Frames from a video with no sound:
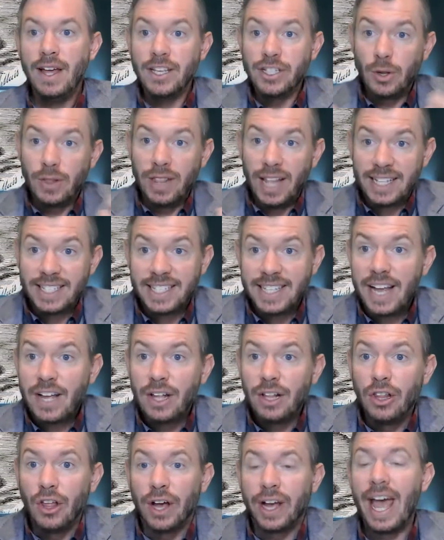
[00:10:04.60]
So let's take a
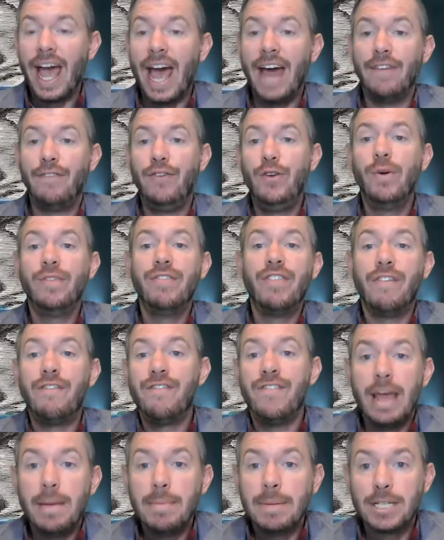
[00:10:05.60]
look at a few of the
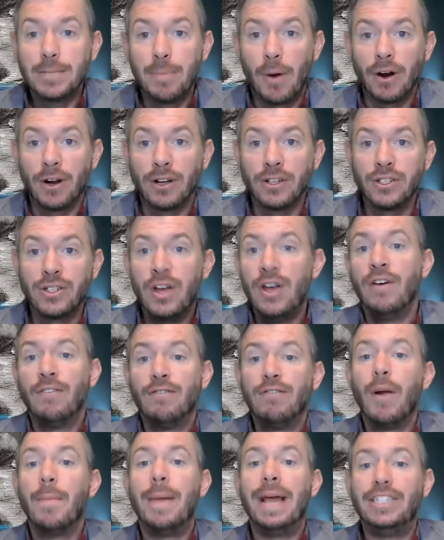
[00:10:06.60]
famous martyrs
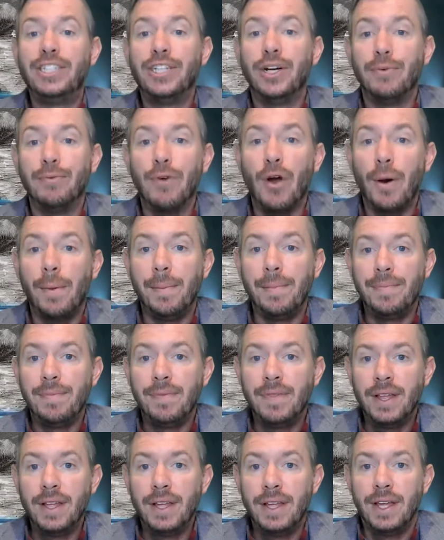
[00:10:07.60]
from ancient Rome.
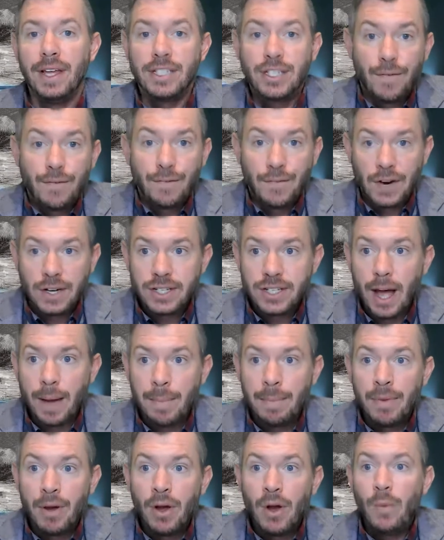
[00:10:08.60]
So first
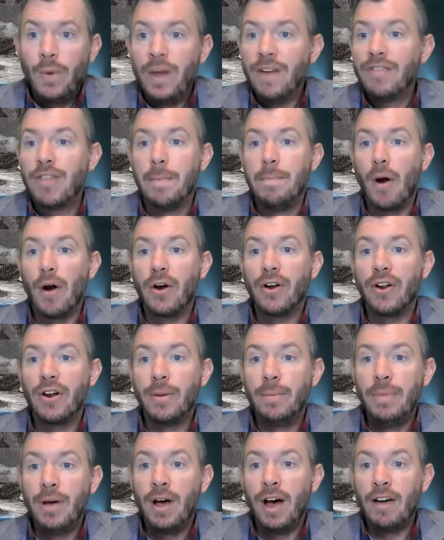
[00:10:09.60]
up, we have the
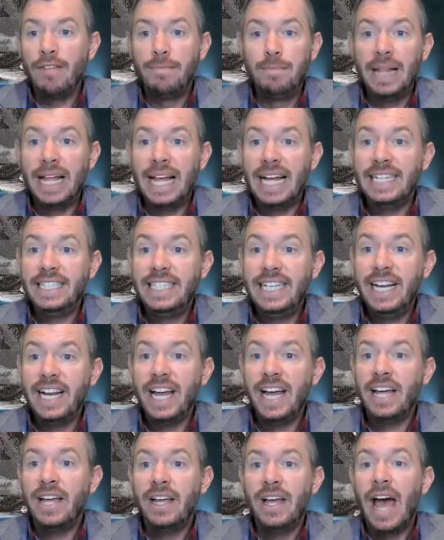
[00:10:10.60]
martyrdom of
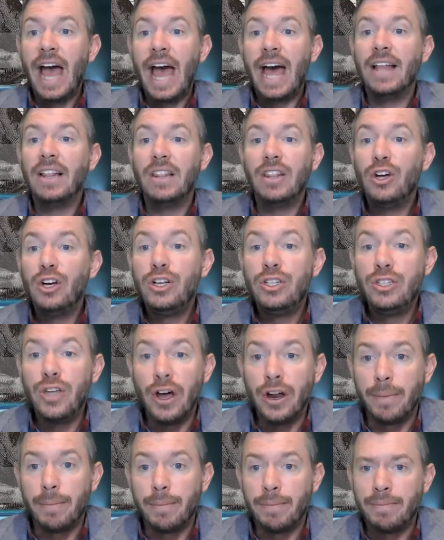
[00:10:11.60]
Blandina at
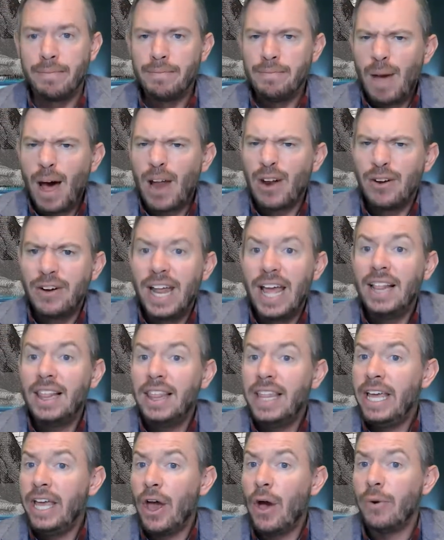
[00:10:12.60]
Lugdunum, modern-day
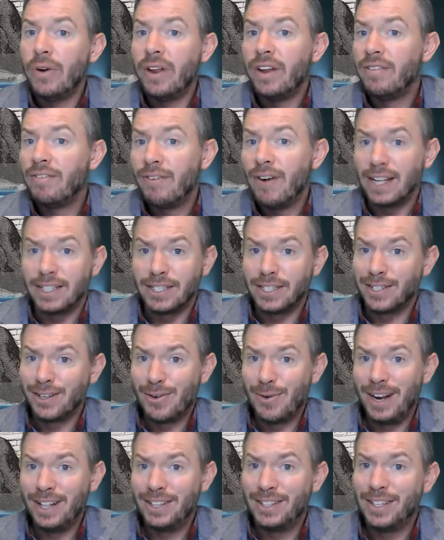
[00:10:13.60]
Lyon in France,
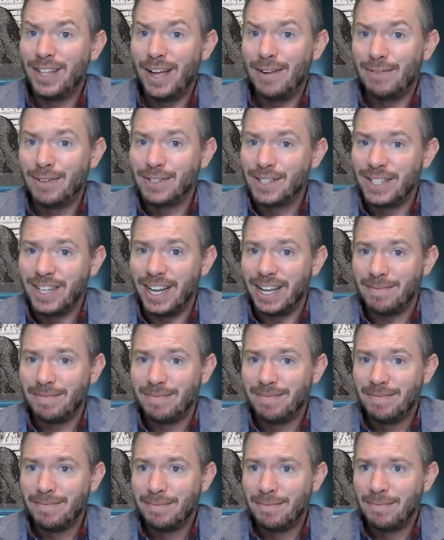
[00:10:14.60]
quite a delightful city.
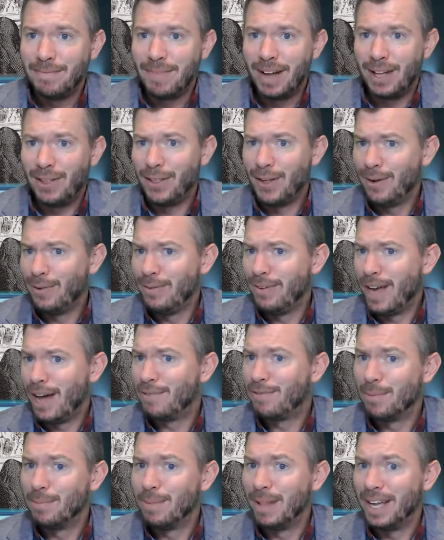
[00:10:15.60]
Although not
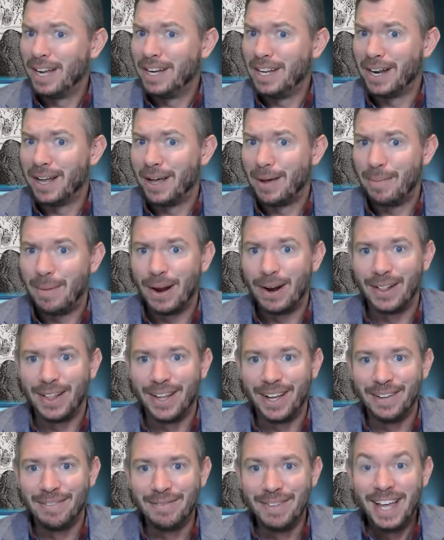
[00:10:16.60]
for Blandina,
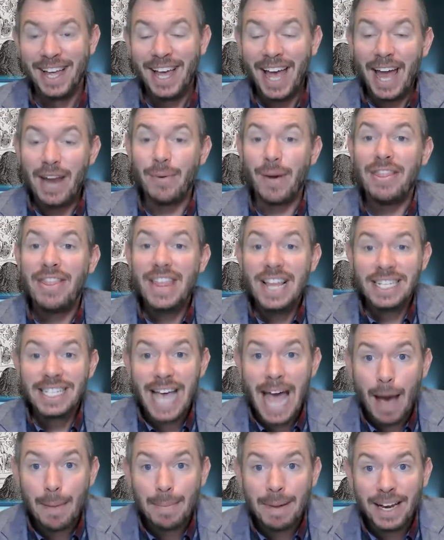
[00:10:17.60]
apparently. Anyway, this
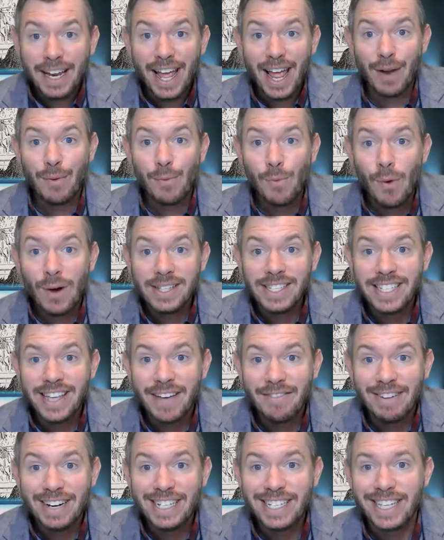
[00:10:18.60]
happened in
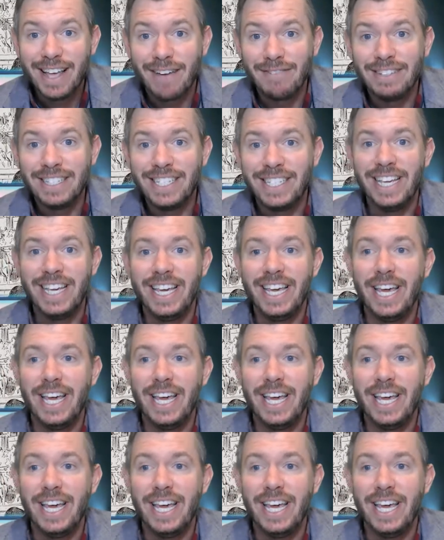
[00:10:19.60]
177 CE.